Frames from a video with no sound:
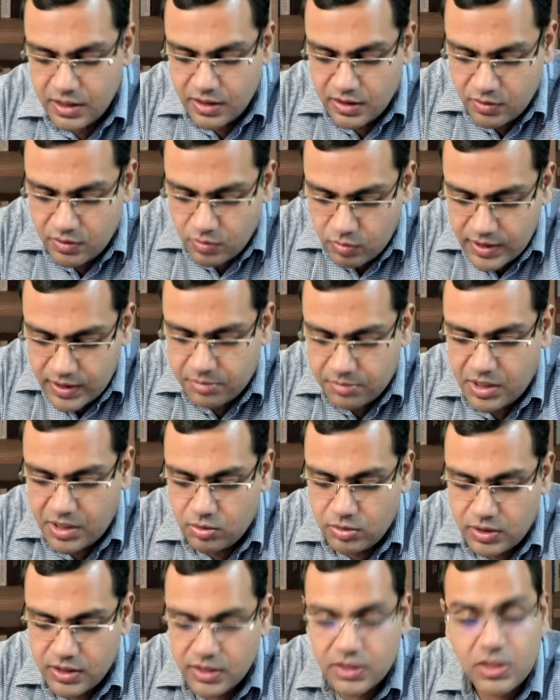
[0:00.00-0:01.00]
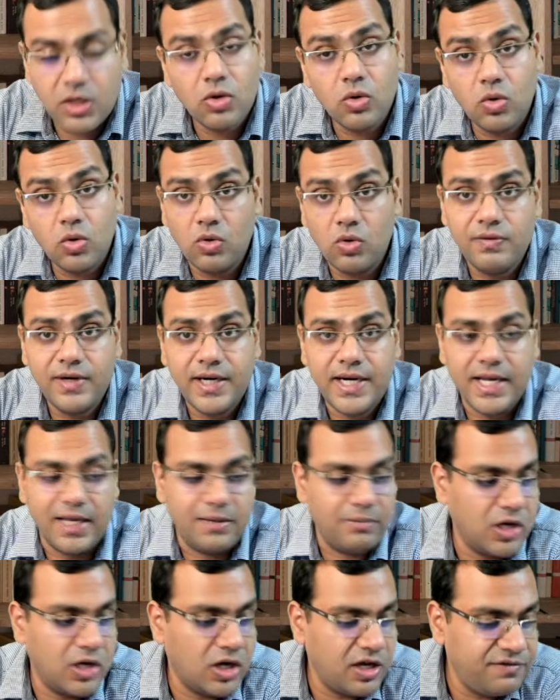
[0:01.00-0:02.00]
What about the
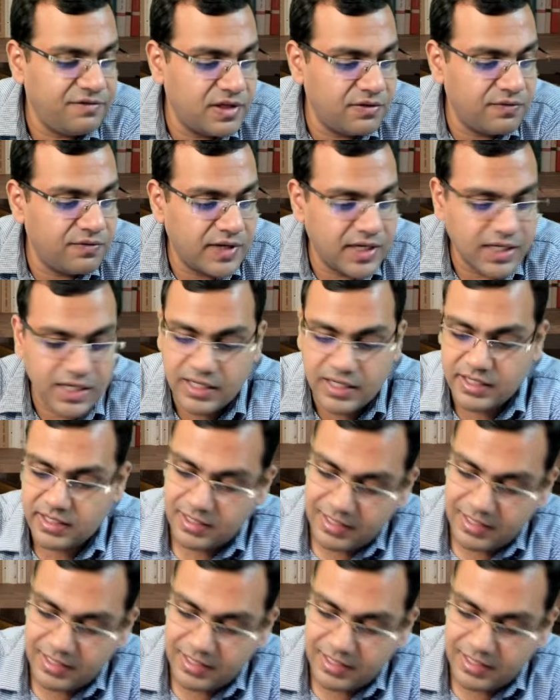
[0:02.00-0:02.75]
overtime? Now if the worker,